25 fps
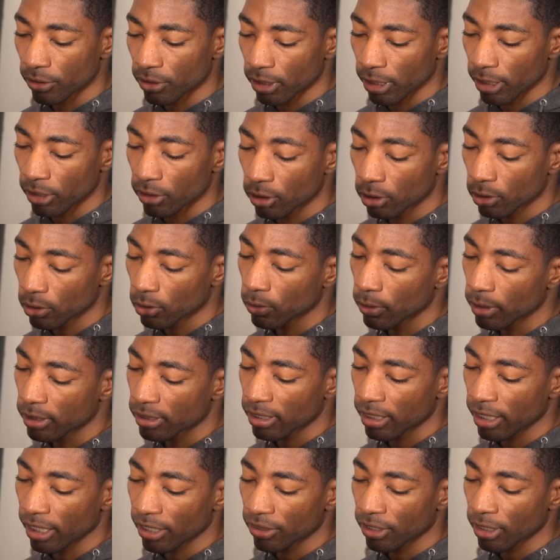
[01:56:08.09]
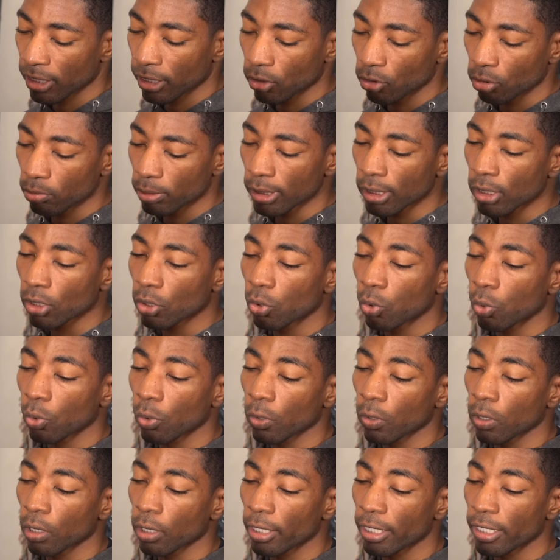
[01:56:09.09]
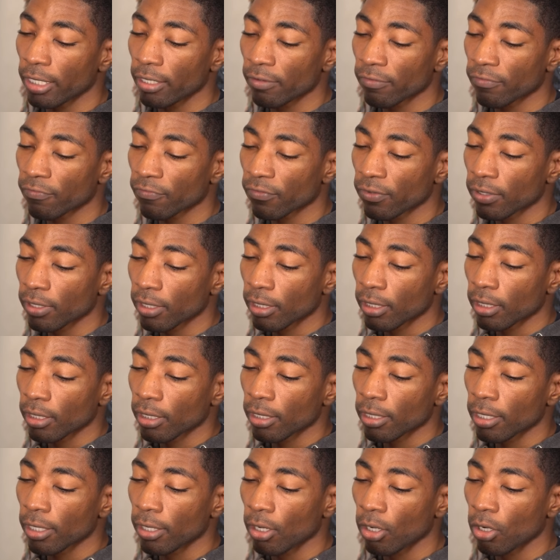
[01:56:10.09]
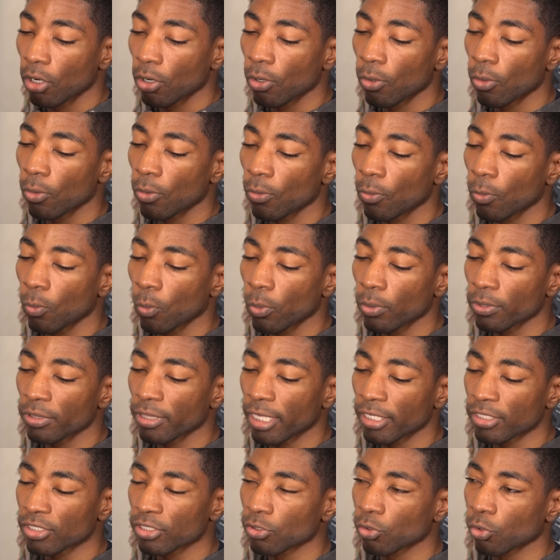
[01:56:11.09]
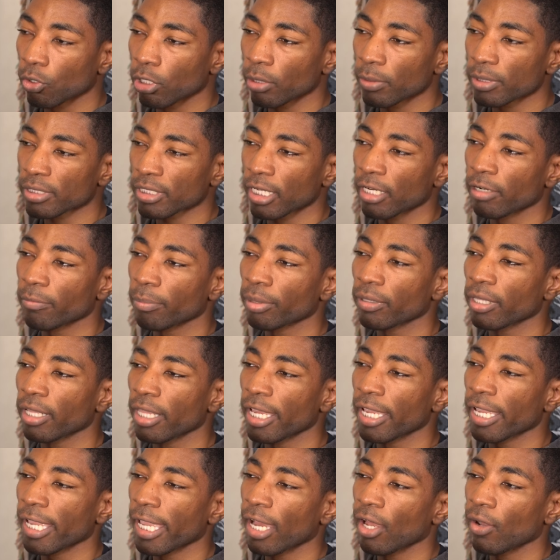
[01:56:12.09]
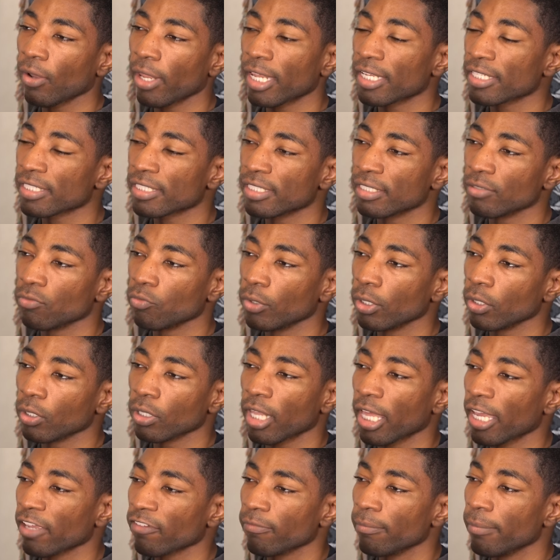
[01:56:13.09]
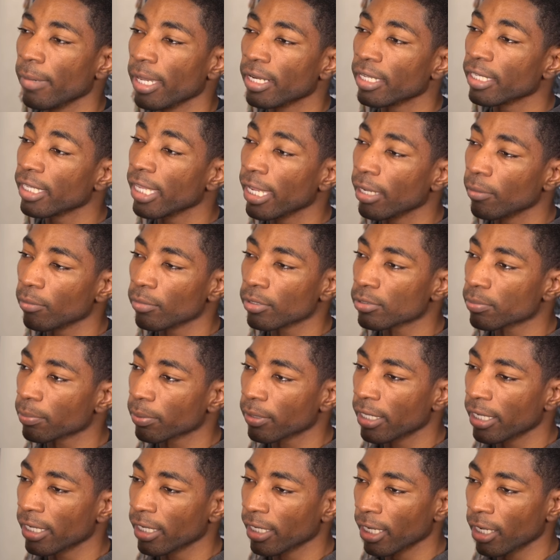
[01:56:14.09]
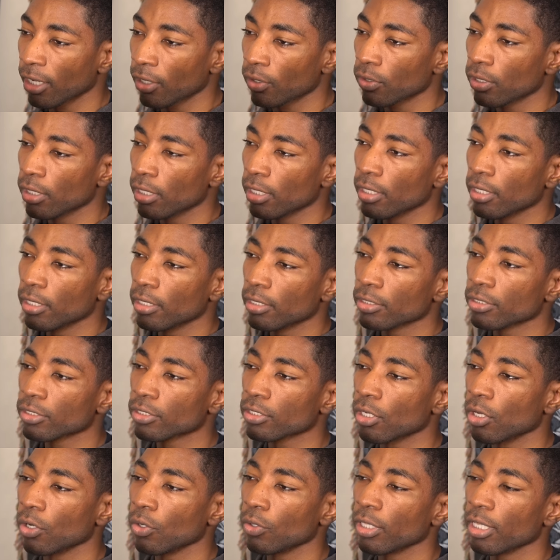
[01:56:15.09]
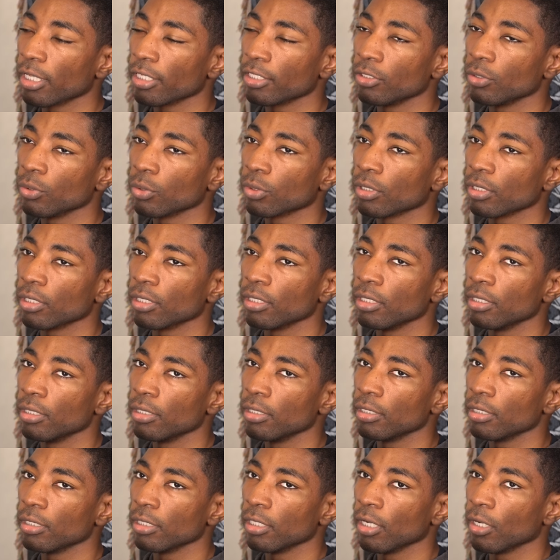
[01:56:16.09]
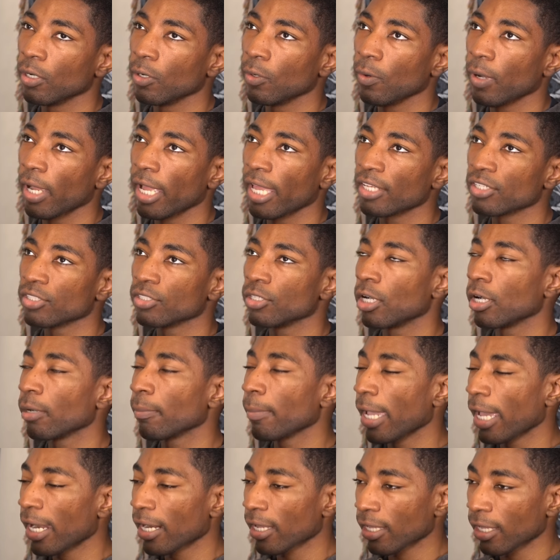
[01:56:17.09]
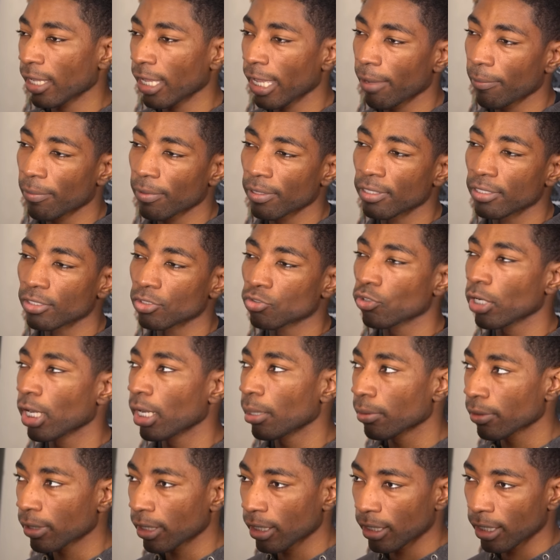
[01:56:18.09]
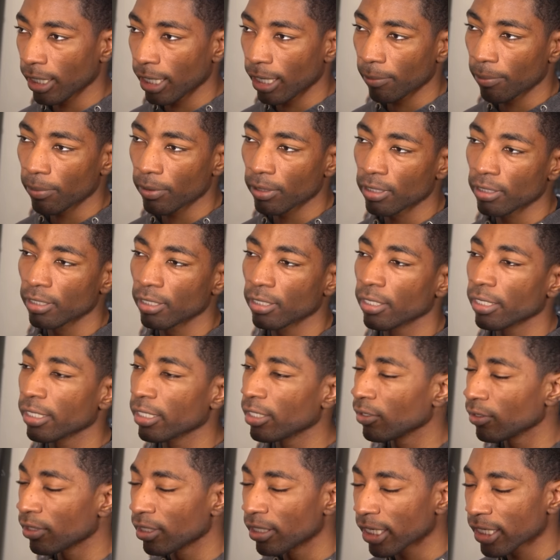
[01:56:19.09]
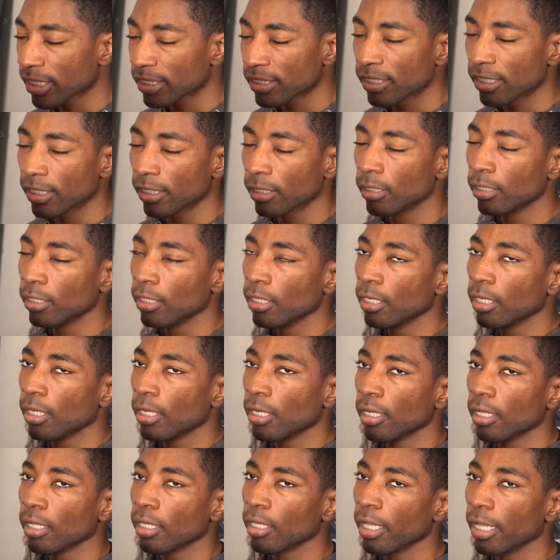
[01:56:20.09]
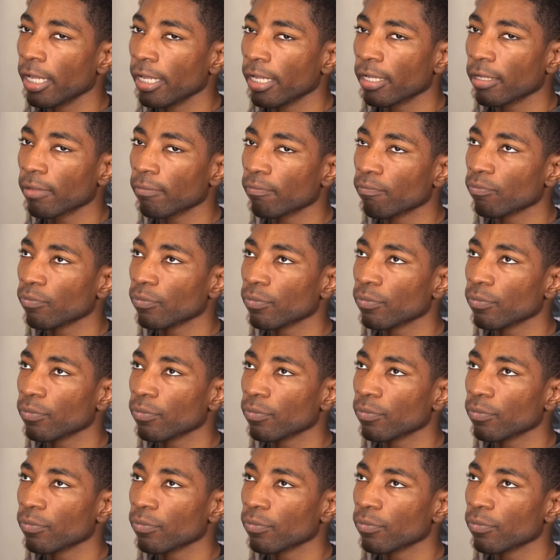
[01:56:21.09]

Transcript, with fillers: say too, is that I think it would be cool if you know that story was kind of playing out as the real life metagame was playing out right so that you could you know as Dogmatika happened then tri brigade happened and then like you know the next thing like